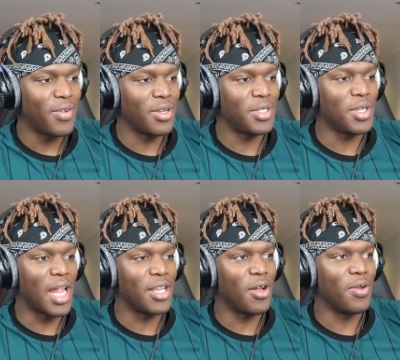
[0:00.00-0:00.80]
For those of you
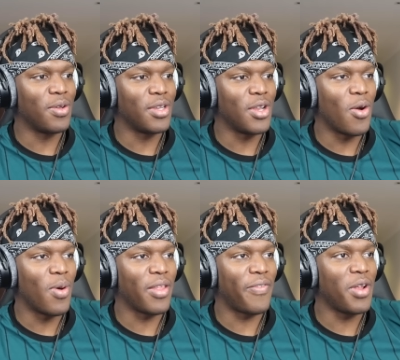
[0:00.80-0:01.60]
that don't know
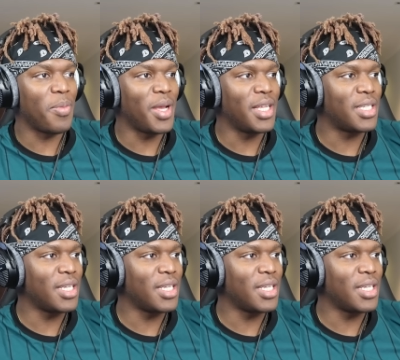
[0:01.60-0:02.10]
where the Philippines